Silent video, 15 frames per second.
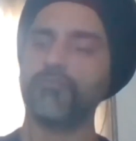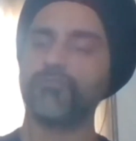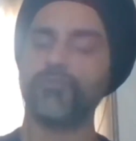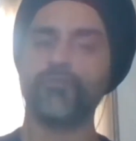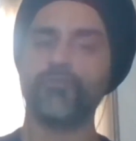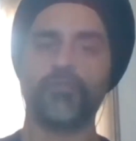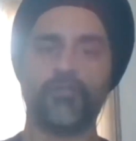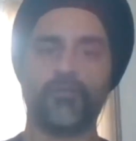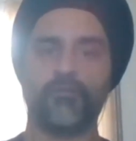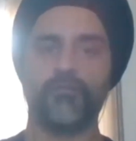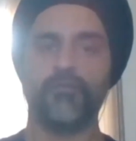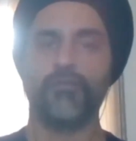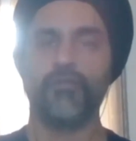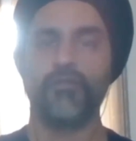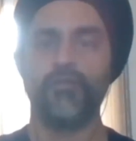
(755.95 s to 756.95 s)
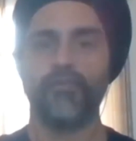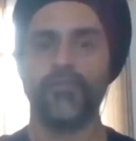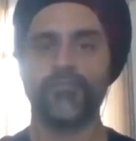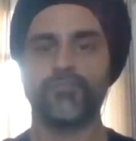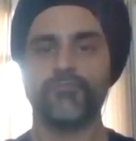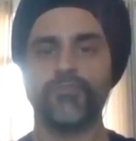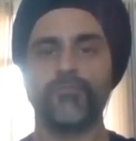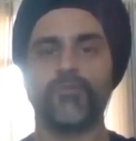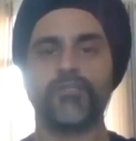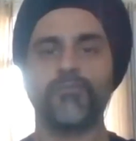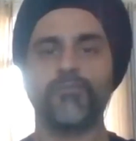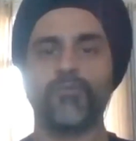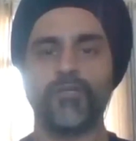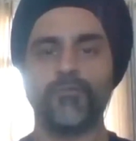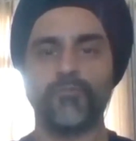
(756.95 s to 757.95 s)
full Gurgaon. So we wanted
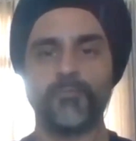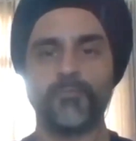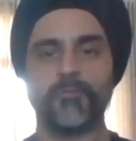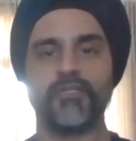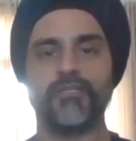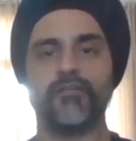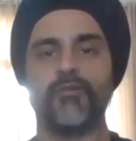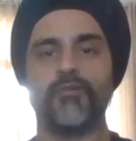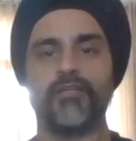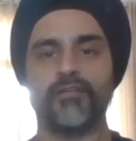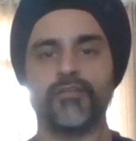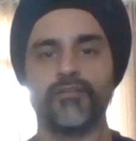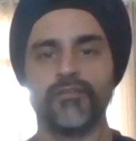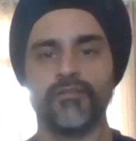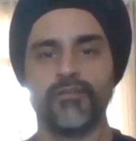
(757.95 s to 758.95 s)
more and more people in a building.